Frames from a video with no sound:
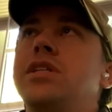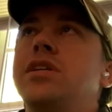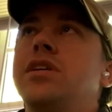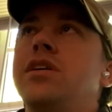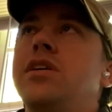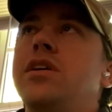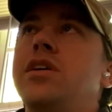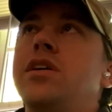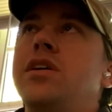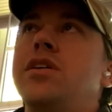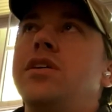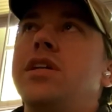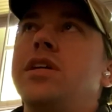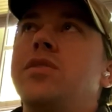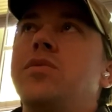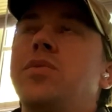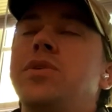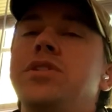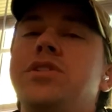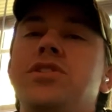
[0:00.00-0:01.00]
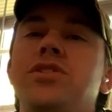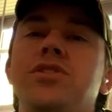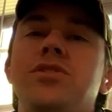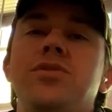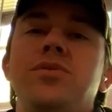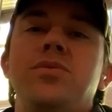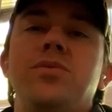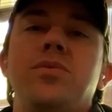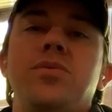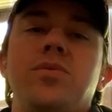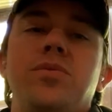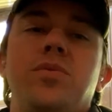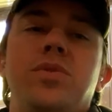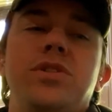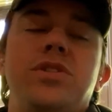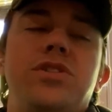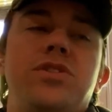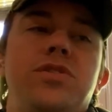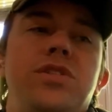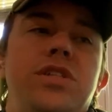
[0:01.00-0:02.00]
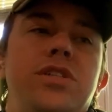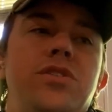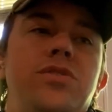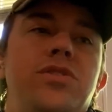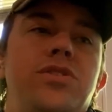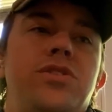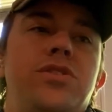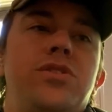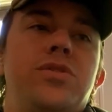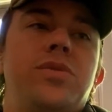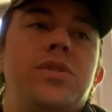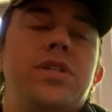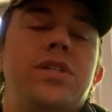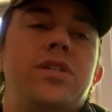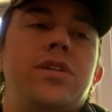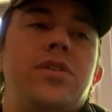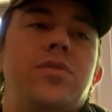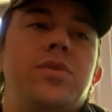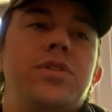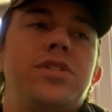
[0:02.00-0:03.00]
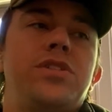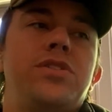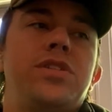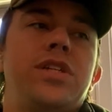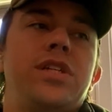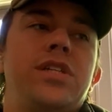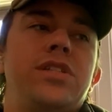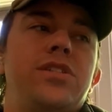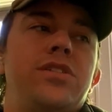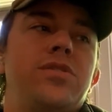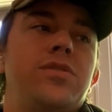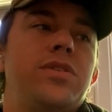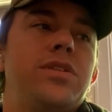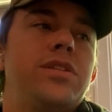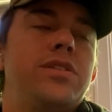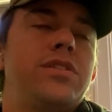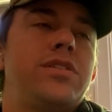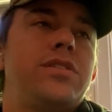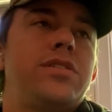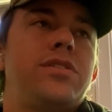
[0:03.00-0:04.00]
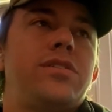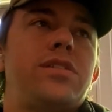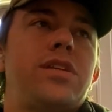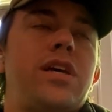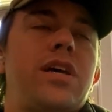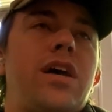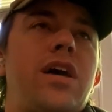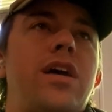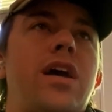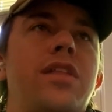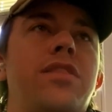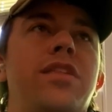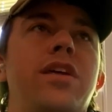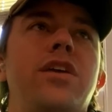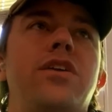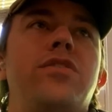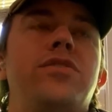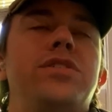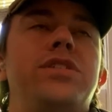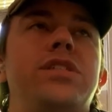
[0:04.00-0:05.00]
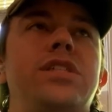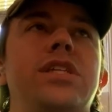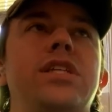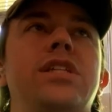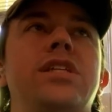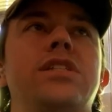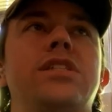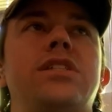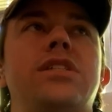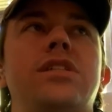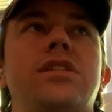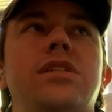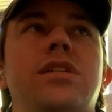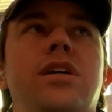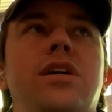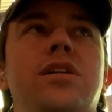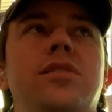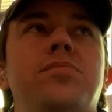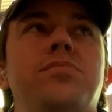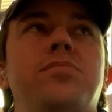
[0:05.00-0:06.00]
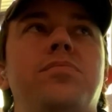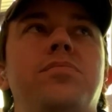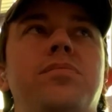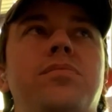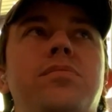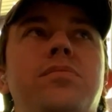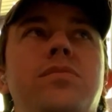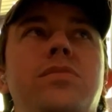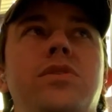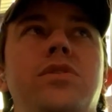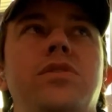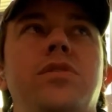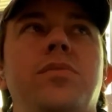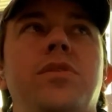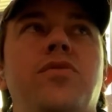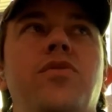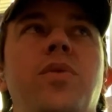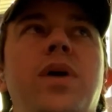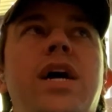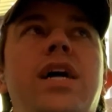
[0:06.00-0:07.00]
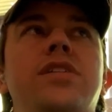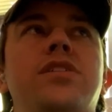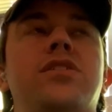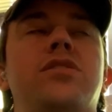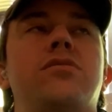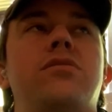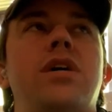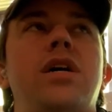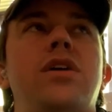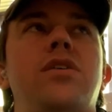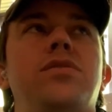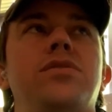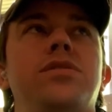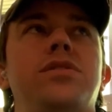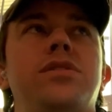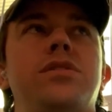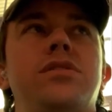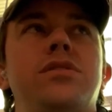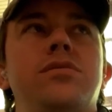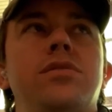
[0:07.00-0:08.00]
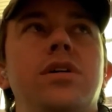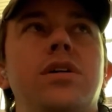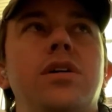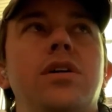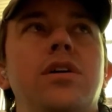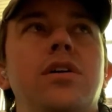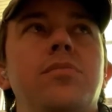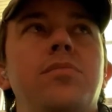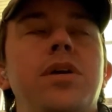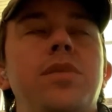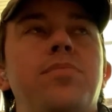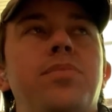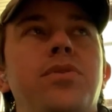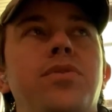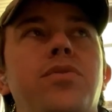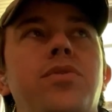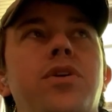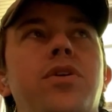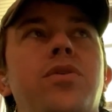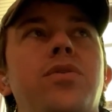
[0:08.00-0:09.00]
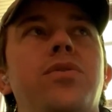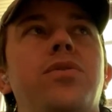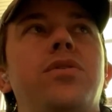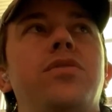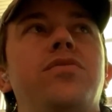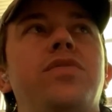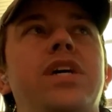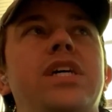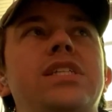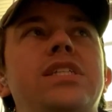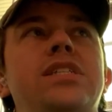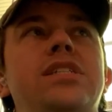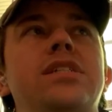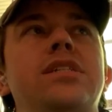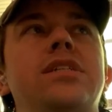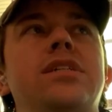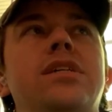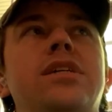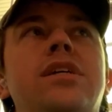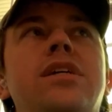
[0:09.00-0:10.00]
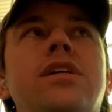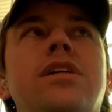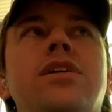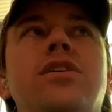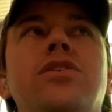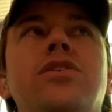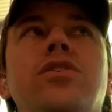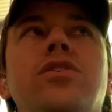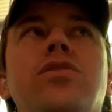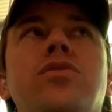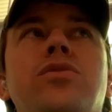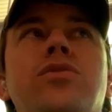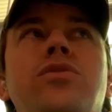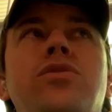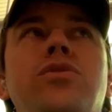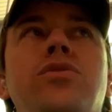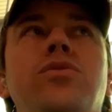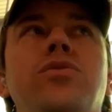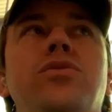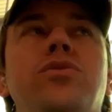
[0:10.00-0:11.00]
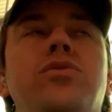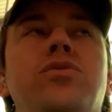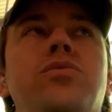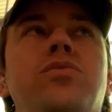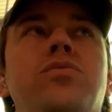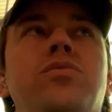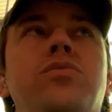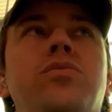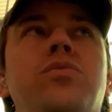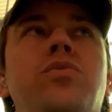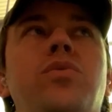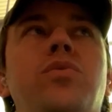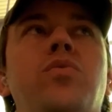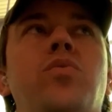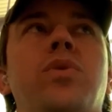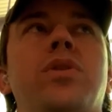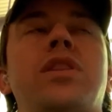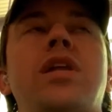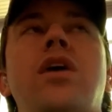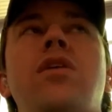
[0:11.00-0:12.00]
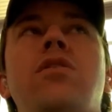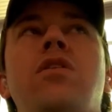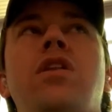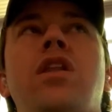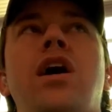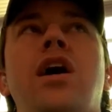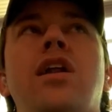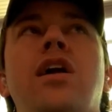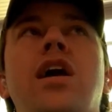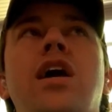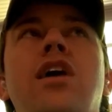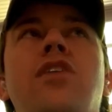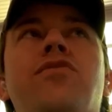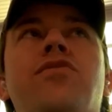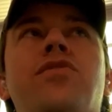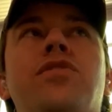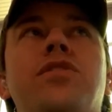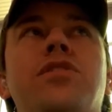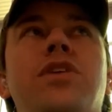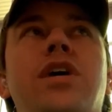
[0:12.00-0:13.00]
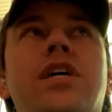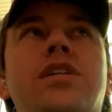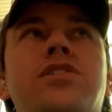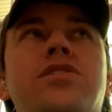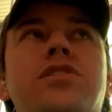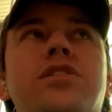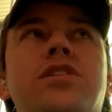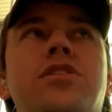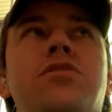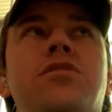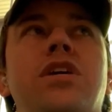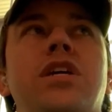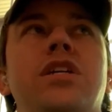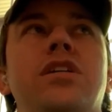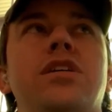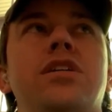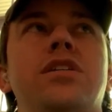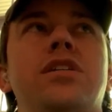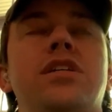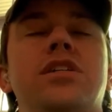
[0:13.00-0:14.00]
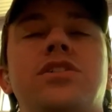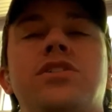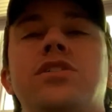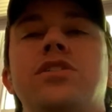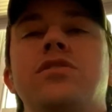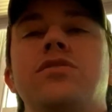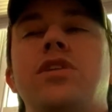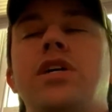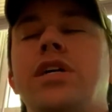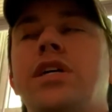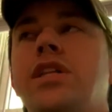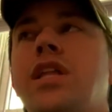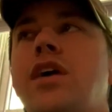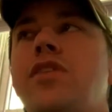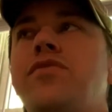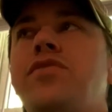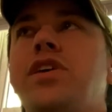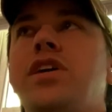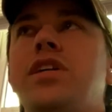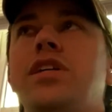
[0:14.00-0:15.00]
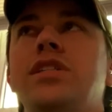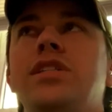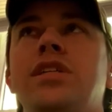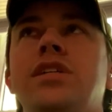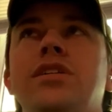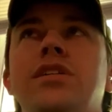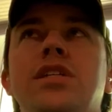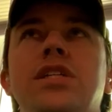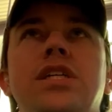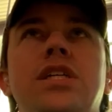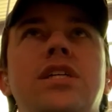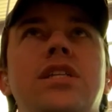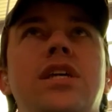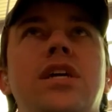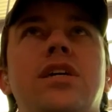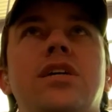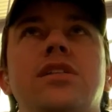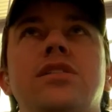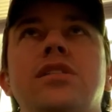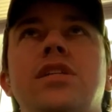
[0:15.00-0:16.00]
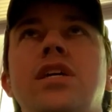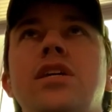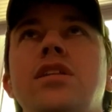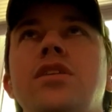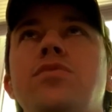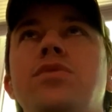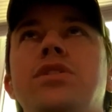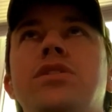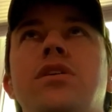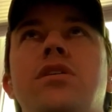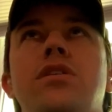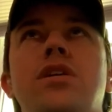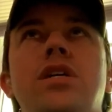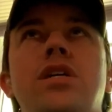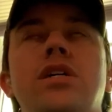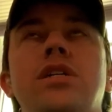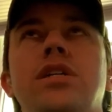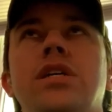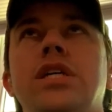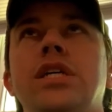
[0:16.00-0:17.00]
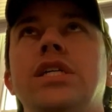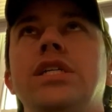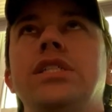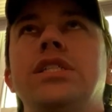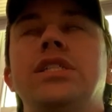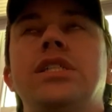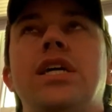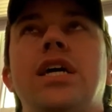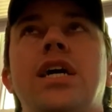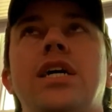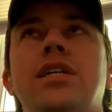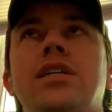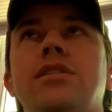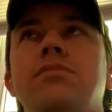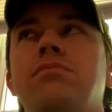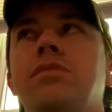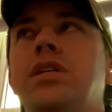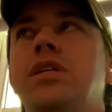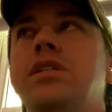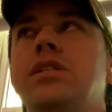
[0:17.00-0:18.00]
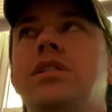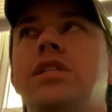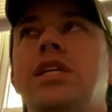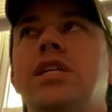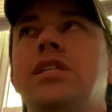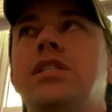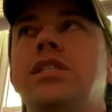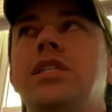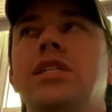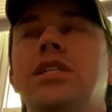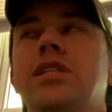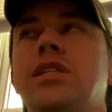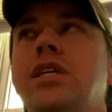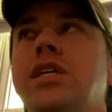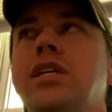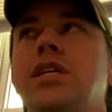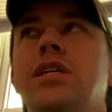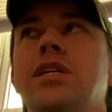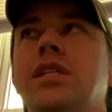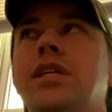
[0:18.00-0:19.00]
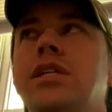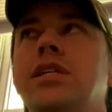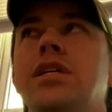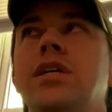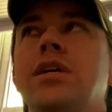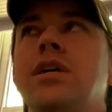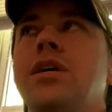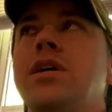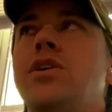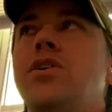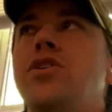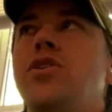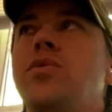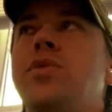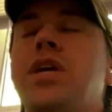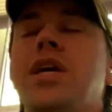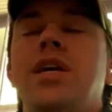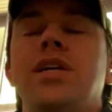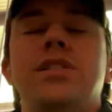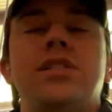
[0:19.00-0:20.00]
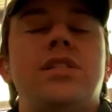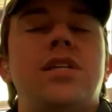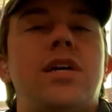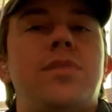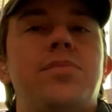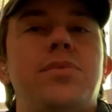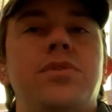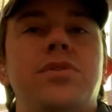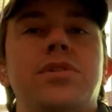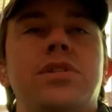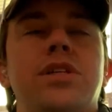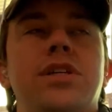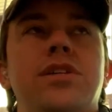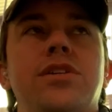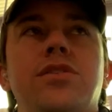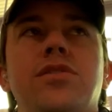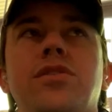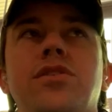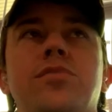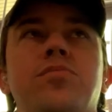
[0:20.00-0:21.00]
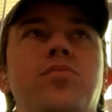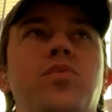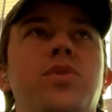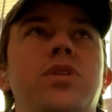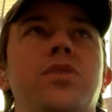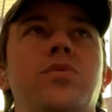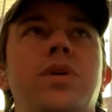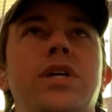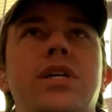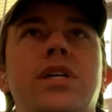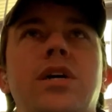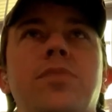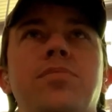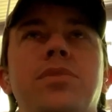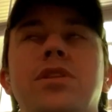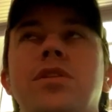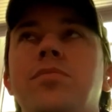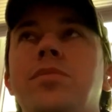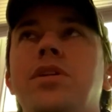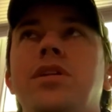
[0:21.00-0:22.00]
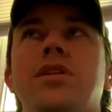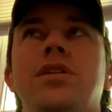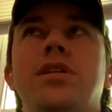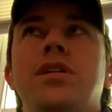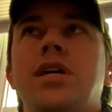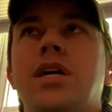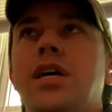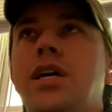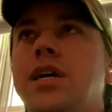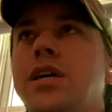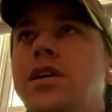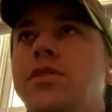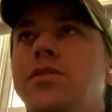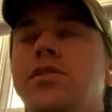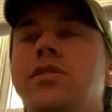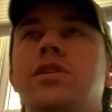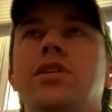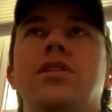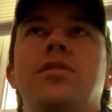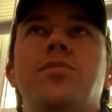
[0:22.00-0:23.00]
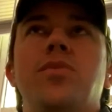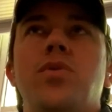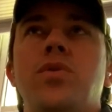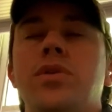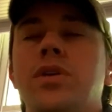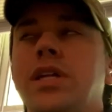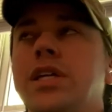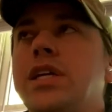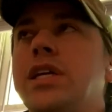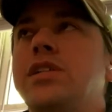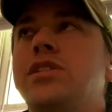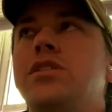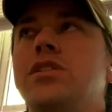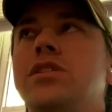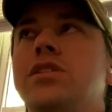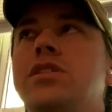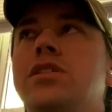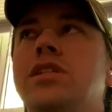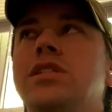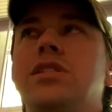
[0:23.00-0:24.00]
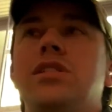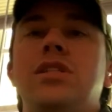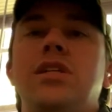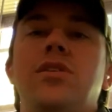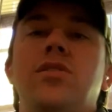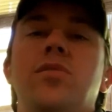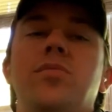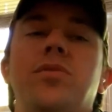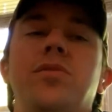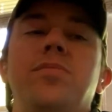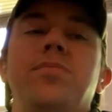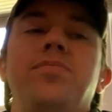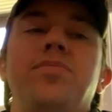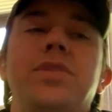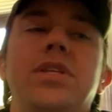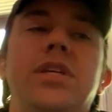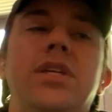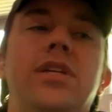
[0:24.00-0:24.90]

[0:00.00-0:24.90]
Like, like once you once you get used to it, or once you get into it, it's. I, I think you see this in a lot of. I mean, if you ask around to people you know who are invested, you you you without a lot of effort, you actually create an addiction, right? That volatility and that continuous on is that addicting thing that you can't stop looking. You look when you wake up in the middle of the night, you look in the morning, like it's just, it's terrible.